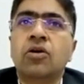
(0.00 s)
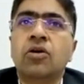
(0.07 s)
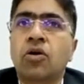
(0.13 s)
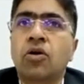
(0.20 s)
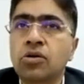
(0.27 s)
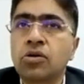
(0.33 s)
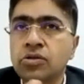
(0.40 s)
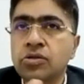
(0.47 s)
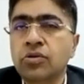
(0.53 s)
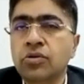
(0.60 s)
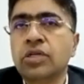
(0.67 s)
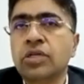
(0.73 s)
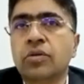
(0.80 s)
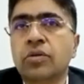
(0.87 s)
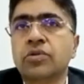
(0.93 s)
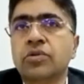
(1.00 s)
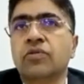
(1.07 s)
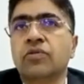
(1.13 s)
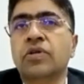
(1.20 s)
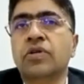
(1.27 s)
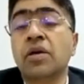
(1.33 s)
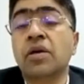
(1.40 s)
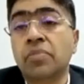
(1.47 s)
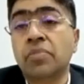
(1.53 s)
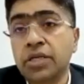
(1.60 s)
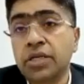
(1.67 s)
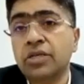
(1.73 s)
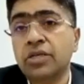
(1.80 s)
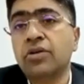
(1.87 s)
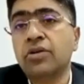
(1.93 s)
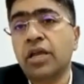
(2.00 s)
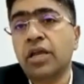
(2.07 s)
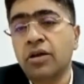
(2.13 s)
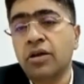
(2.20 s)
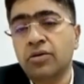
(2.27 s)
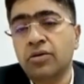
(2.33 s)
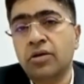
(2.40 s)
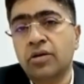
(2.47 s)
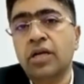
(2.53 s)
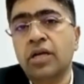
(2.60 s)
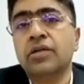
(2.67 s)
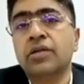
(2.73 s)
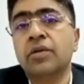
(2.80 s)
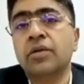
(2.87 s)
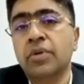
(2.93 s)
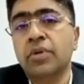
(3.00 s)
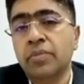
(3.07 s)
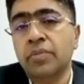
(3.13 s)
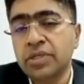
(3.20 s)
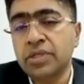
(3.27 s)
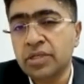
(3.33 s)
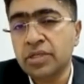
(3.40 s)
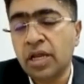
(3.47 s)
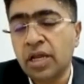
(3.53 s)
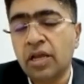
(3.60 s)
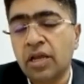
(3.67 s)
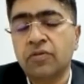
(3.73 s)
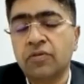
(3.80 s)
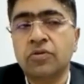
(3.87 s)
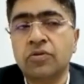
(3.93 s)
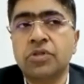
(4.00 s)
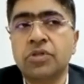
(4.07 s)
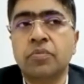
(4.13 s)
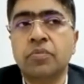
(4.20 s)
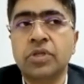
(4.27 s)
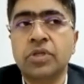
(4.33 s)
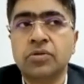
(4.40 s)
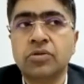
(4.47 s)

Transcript: also in terms of the temperature tracking or real-time temperature tracking of those shipments.